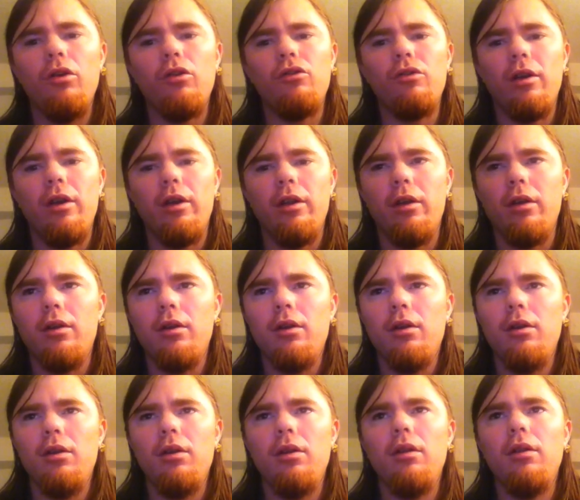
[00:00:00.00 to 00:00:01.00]
training.
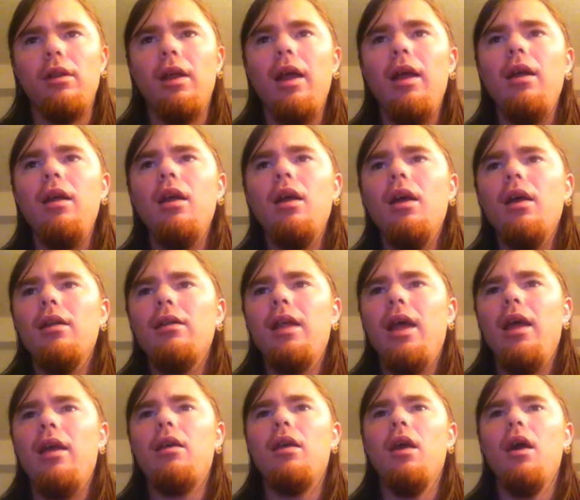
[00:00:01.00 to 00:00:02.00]
They
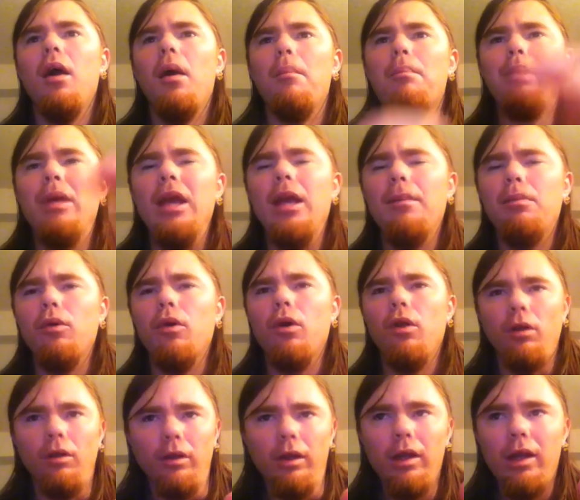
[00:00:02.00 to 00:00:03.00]
take
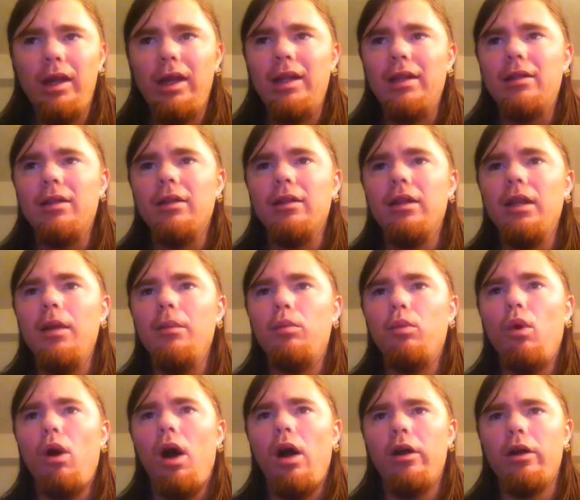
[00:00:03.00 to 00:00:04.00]
people into deep
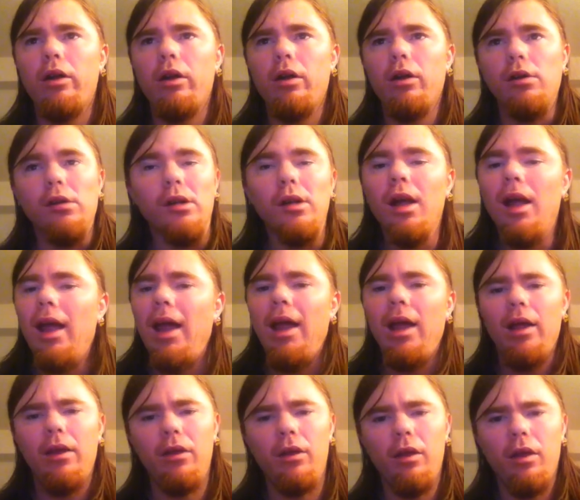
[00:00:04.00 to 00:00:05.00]
water
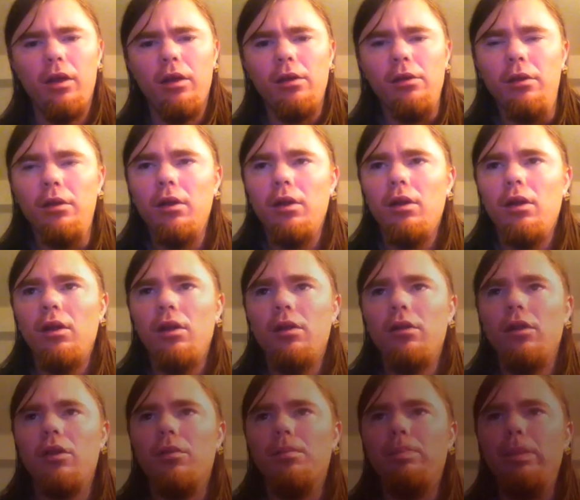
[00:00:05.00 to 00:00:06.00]
and then
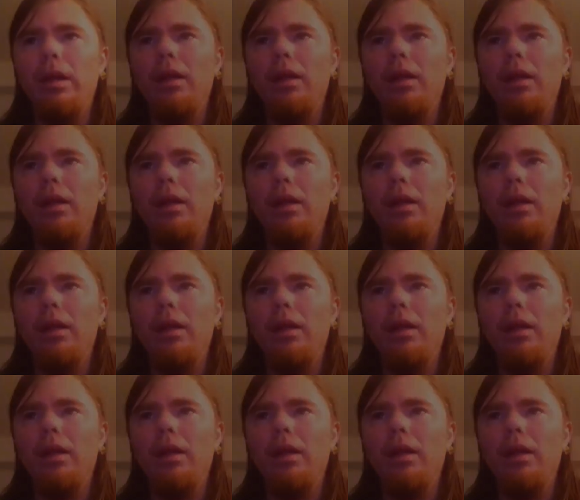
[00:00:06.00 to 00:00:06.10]
just